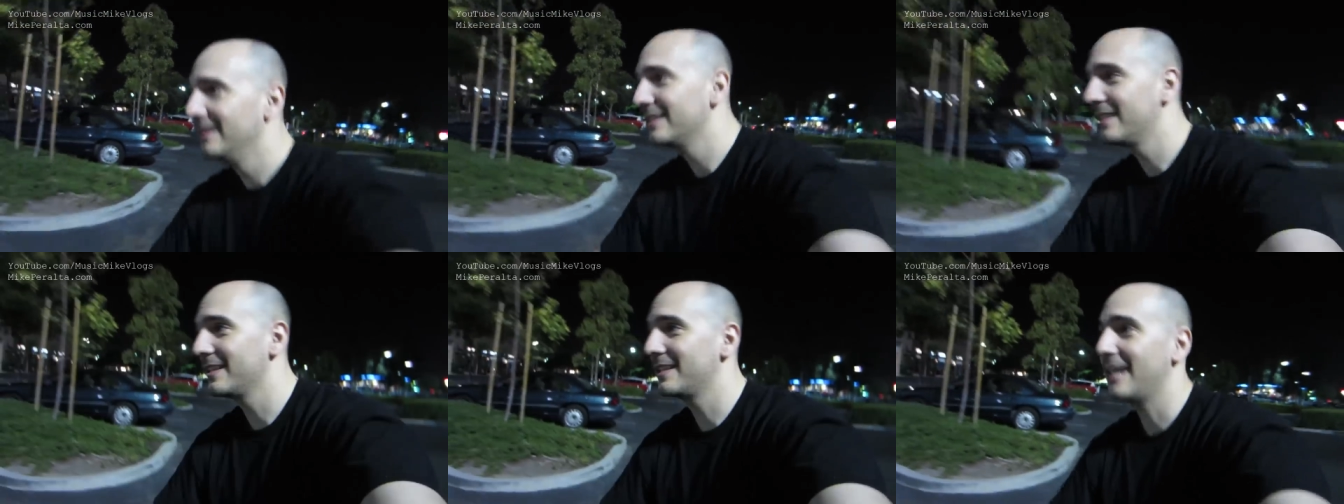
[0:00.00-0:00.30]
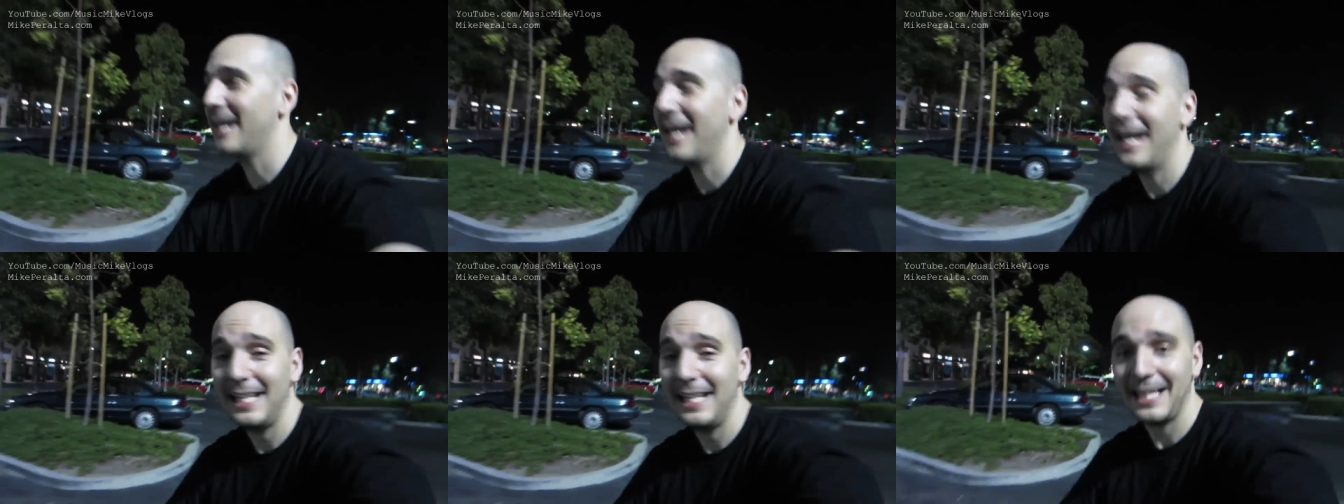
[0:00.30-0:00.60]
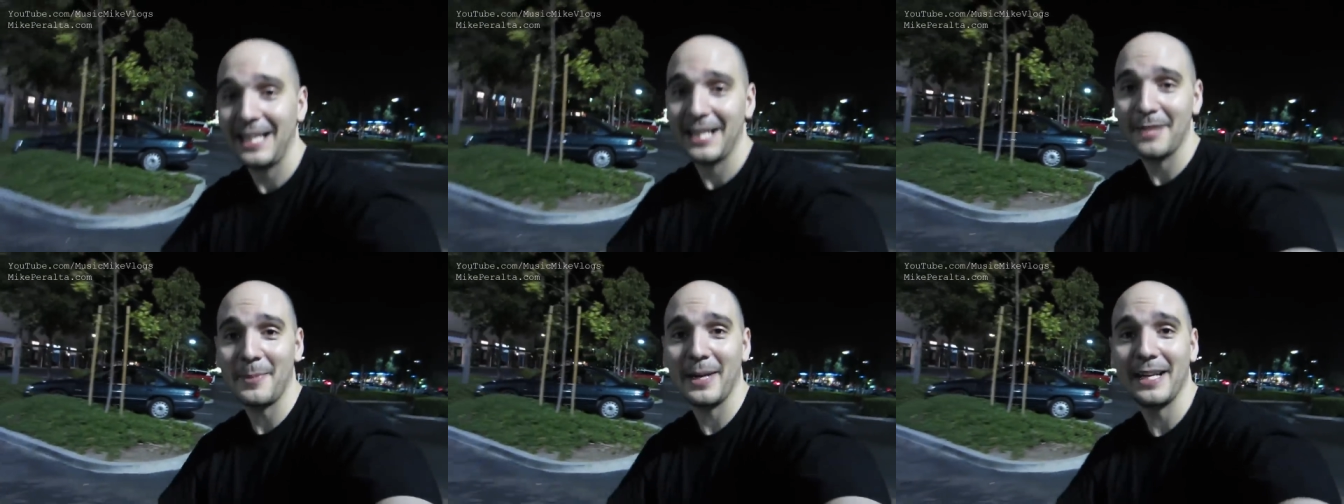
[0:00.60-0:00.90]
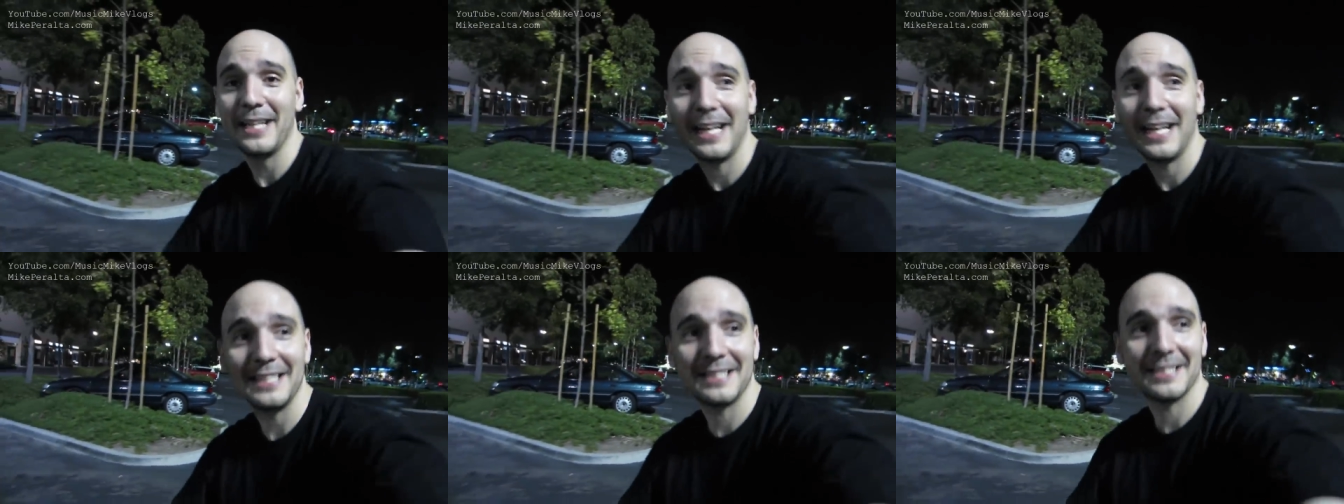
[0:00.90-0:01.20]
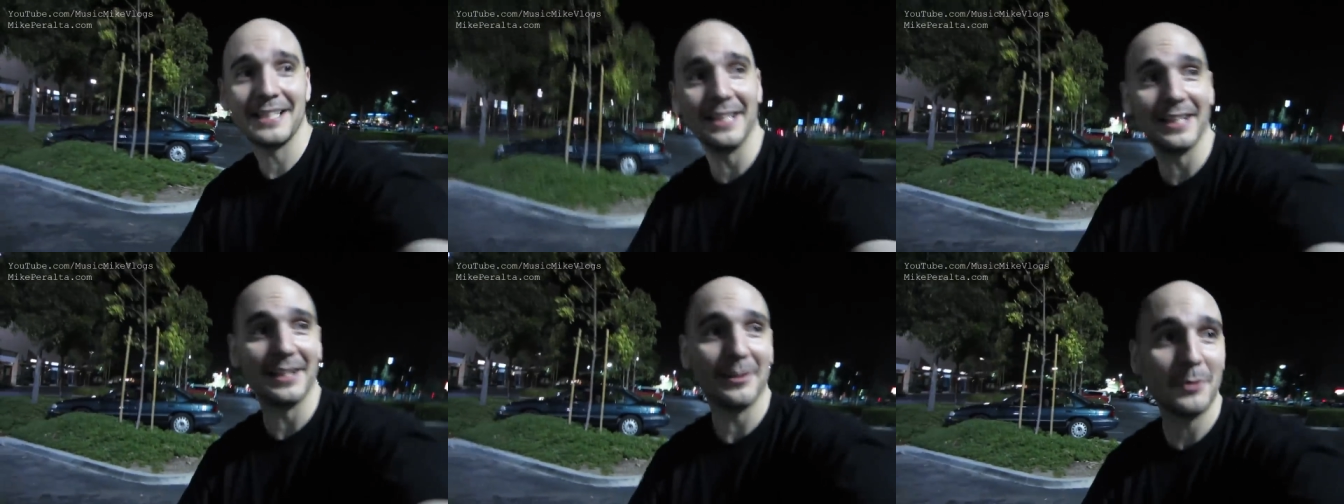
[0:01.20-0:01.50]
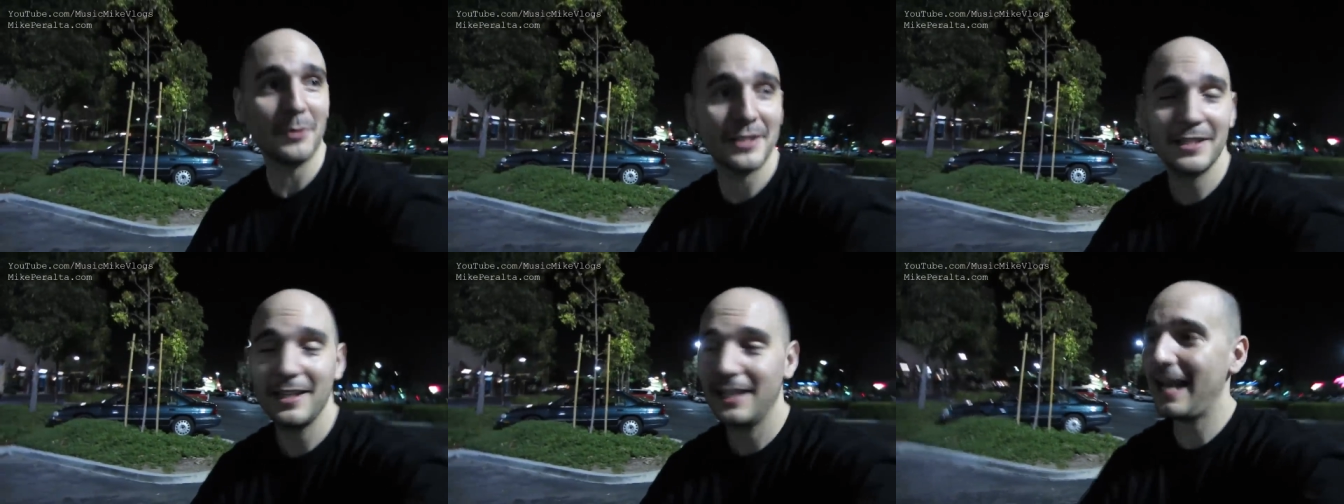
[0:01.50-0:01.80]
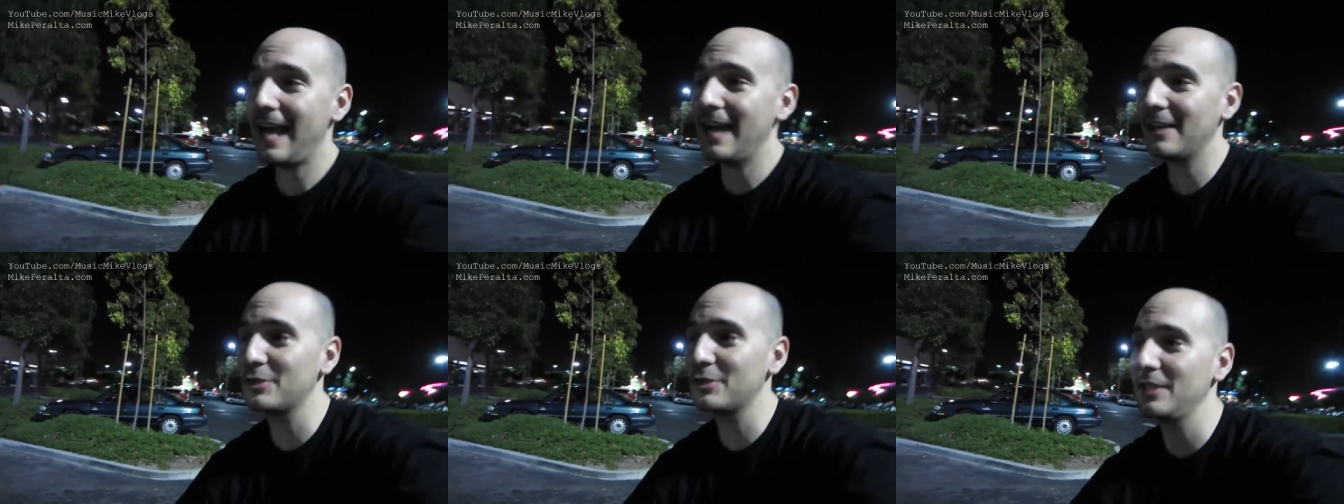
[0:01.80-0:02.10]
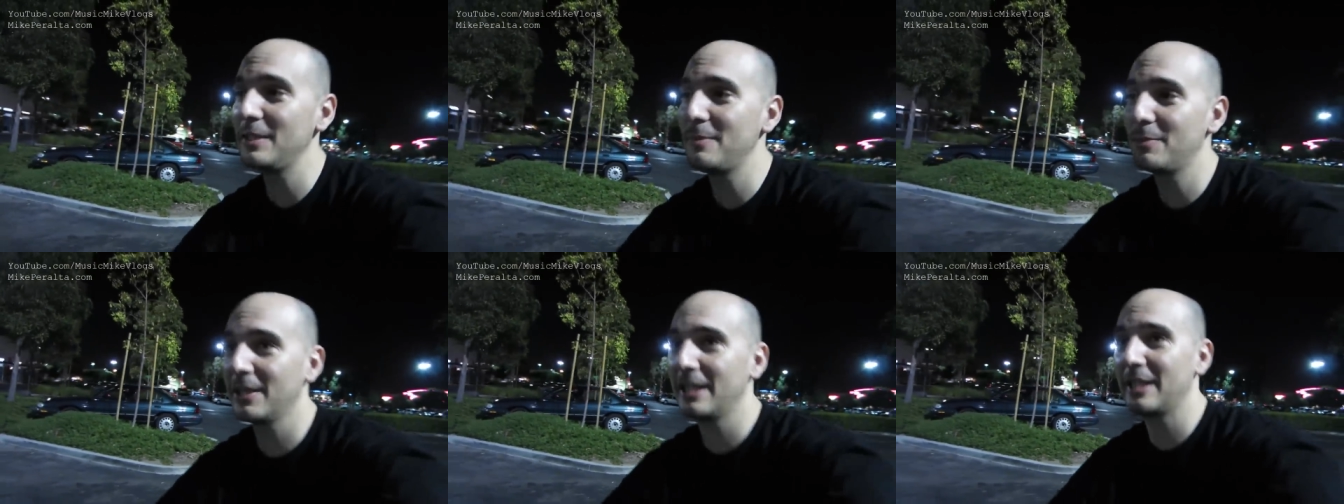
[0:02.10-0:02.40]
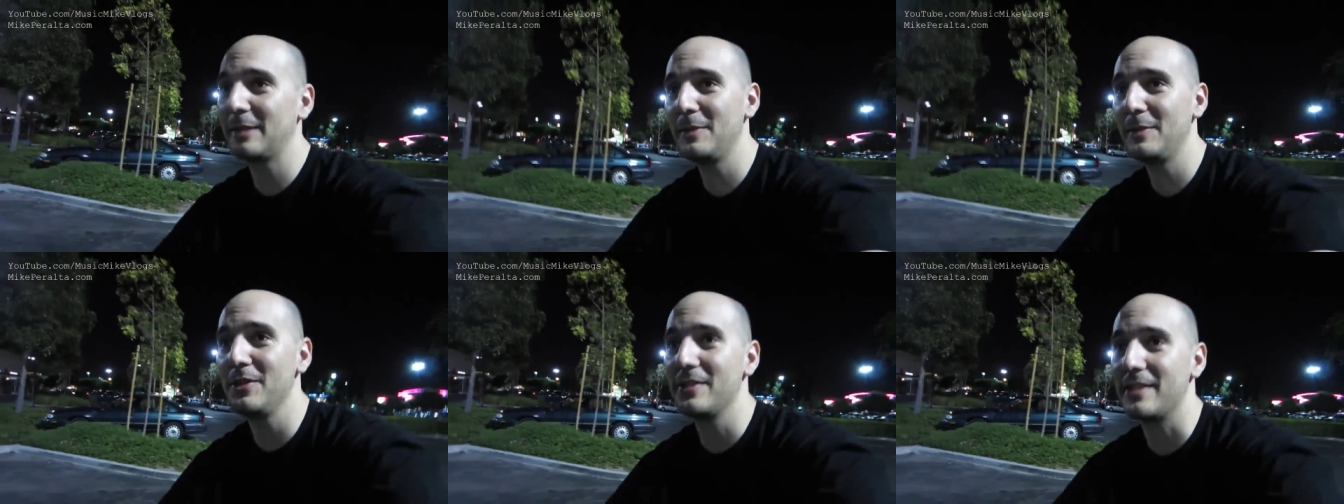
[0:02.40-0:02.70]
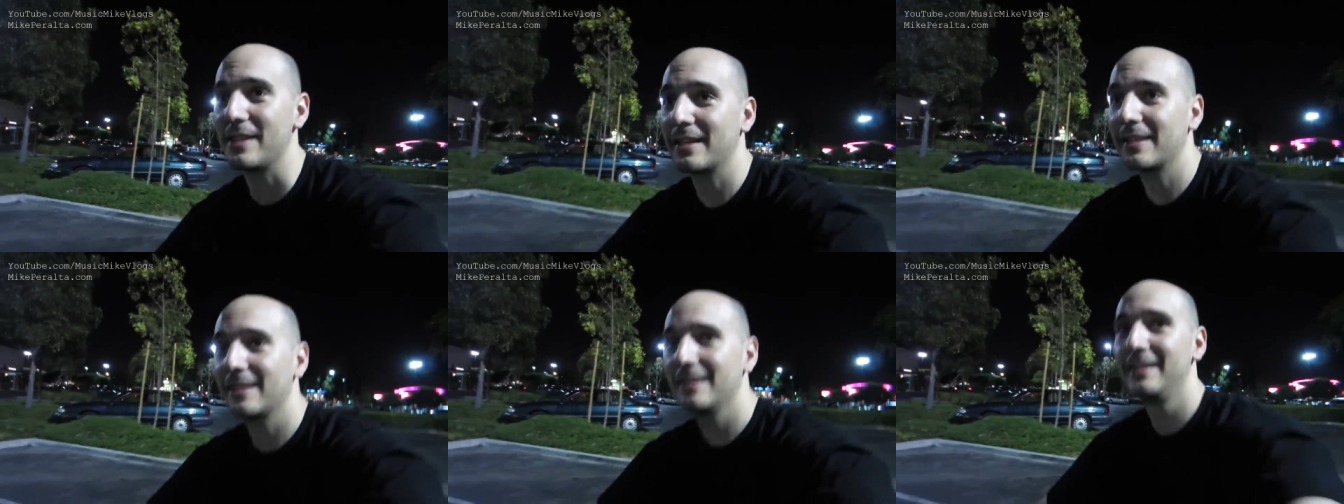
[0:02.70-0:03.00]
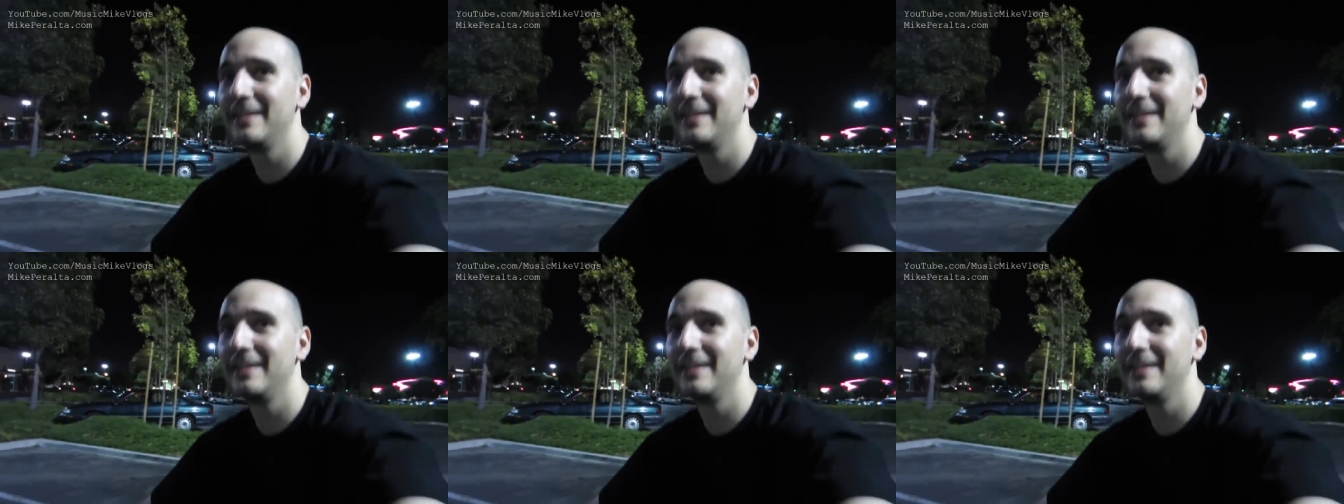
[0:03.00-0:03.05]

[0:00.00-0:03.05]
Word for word: that the highlight of my night tonight was not actually playing music.